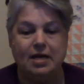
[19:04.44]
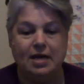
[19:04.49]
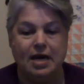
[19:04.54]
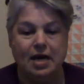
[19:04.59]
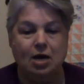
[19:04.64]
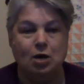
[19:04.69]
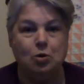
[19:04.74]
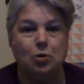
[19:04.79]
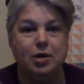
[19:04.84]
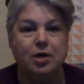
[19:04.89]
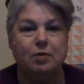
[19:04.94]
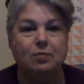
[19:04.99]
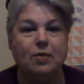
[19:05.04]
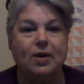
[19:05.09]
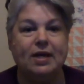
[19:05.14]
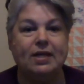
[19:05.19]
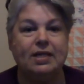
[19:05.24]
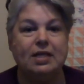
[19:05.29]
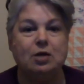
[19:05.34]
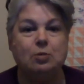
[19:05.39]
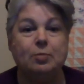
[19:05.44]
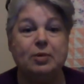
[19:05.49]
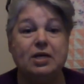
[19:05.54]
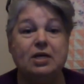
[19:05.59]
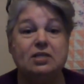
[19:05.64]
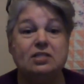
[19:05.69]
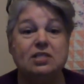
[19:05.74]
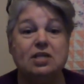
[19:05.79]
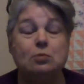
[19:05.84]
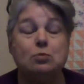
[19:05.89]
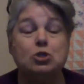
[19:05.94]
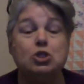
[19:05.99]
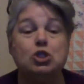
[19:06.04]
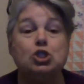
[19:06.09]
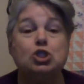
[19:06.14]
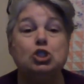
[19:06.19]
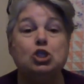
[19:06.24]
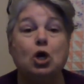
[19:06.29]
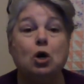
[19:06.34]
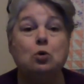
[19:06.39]
area right there, because there were
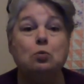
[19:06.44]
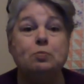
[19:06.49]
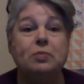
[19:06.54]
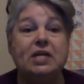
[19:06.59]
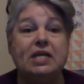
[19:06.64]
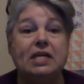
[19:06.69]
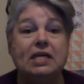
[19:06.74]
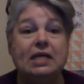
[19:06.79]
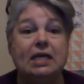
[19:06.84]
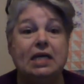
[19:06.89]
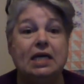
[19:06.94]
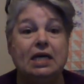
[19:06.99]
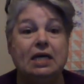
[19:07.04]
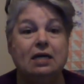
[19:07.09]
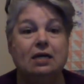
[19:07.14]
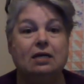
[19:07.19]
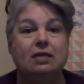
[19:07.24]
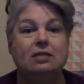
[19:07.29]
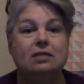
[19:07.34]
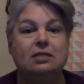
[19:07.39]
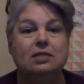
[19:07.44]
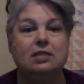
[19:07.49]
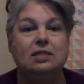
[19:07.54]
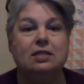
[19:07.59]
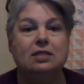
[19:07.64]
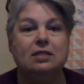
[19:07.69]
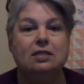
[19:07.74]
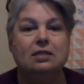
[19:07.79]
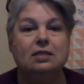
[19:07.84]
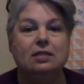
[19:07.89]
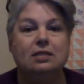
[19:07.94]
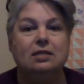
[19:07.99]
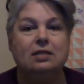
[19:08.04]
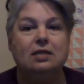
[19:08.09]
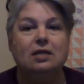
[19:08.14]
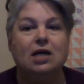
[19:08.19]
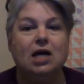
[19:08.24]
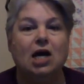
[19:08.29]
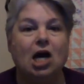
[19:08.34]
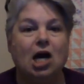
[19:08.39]
so many kids
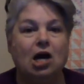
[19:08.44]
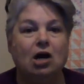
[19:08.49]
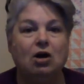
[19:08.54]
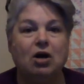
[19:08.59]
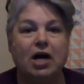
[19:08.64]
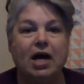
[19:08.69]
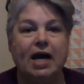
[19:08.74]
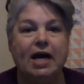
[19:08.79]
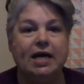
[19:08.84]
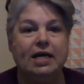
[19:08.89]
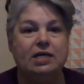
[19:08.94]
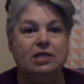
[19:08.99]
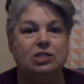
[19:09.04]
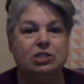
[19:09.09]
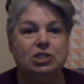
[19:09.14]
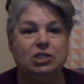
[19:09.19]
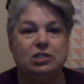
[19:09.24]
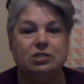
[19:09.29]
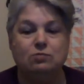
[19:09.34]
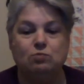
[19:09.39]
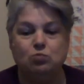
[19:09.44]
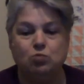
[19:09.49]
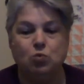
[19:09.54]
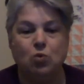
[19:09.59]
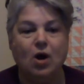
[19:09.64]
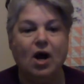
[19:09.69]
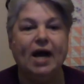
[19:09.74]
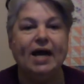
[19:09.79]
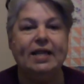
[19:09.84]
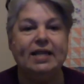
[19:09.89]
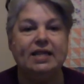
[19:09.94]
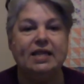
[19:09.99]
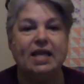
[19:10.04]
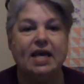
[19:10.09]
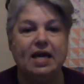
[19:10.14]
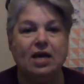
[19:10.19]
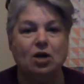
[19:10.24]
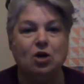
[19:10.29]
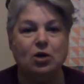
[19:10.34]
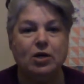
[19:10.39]
our ages right
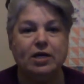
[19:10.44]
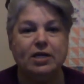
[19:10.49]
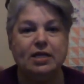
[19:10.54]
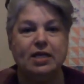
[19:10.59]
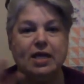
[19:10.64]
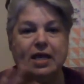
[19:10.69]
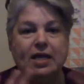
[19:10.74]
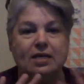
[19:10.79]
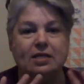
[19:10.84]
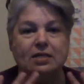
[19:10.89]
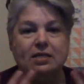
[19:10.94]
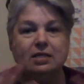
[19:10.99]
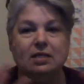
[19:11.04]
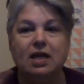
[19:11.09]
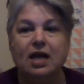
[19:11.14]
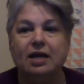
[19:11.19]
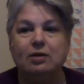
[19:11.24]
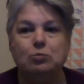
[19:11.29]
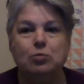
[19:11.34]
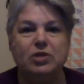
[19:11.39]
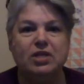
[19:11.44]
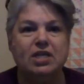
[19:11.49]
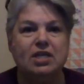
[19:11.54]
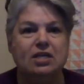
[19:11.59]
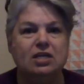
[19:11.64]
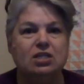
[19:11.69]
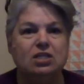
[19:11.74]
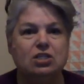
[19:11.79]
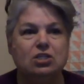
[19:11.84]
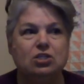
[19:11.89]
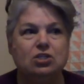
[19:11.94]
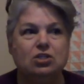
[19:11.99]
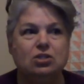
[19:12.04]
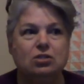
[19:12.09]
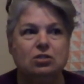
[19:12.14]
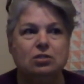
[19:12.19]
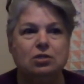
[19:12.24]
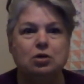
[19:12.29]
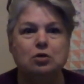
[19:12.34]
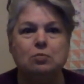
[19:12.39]
there in that, like, within a
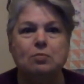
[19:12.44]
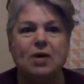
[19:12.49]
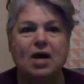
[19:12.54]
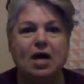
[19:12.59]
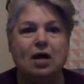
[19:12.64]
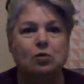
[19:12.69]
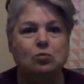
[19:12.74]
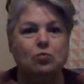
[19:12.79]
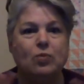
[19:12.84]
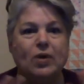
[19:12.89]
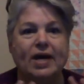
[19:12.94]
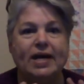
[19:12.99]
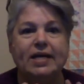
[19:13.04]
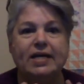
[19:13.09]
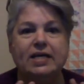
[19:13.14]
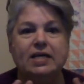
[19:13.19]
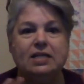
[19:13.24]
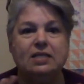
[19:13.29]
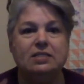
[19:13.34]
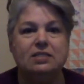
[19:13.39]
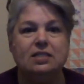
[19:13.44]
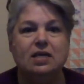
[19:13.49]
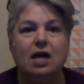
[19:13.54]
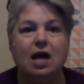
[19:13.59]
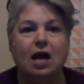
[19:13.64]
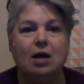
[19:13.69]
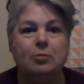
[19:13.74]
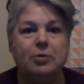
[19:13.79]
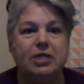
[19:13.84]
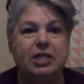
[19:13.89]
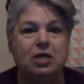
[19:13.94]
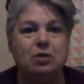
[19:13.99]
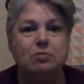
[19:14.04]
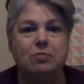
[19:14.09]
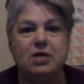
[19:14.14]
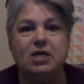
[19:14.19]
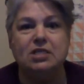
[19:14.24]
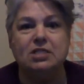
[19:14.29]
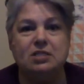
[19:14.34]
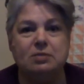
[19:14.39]
2-mile radius. That, I mean, there
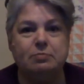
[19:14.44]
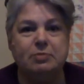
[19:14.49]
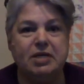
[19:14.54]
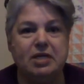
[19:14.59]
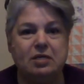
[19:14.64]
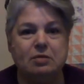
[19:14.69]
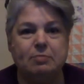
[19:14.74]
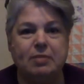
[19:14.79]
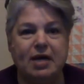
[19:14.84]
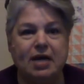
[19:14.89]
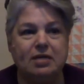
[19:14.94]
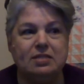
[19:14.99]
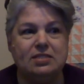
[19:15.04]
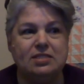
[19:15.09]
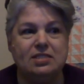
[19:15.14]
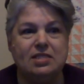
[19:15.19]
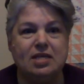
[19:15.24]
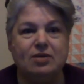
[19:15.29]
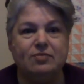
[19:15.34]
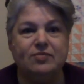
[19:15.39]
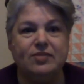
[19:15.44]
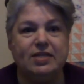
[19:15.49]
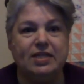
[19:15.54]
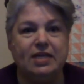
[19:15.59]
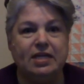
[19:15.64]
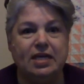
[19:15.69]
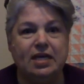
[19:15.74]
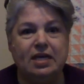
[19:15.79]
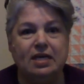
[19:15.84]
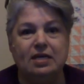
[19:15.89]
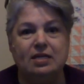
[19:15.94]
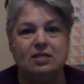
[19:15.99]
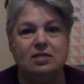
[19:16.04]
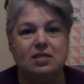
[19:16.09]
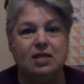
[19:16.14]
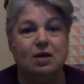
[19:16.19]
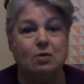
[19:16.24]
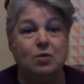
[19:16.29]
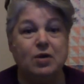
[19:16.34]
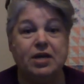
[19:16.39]
must have been about 70 kids
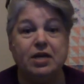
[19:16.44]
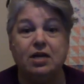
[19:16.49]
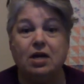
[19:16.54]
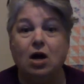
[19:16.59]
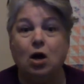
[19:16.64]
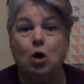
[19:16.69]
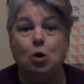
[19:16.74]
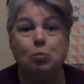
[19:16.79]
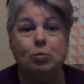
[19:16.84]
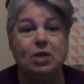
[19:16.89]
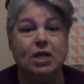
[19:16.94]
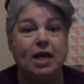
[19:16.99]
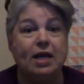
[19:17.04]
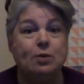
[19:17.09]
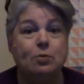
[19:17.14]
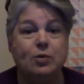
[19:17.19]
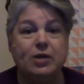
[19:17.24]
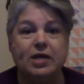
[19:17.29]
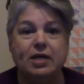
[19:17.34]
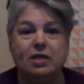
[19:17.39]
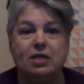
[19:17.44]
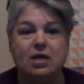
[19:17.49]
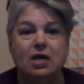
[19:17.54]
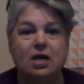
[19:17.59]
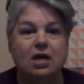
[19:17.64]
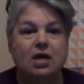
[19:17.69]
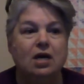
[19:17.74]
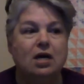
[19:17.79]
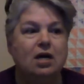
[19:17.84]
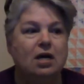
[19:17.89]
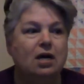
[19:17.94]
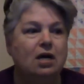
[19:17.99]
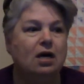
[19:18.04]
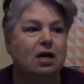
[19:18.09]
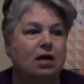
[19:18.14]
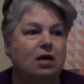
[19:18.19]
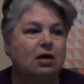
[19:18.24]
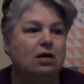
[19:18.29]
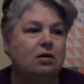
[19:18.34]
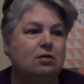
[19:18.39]
that we could all play with.
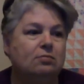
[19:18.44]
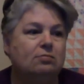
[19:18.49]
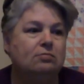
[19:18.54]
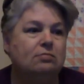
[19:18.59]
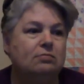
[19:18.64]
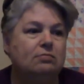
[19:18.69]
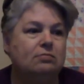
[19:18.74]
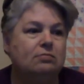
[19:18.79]
I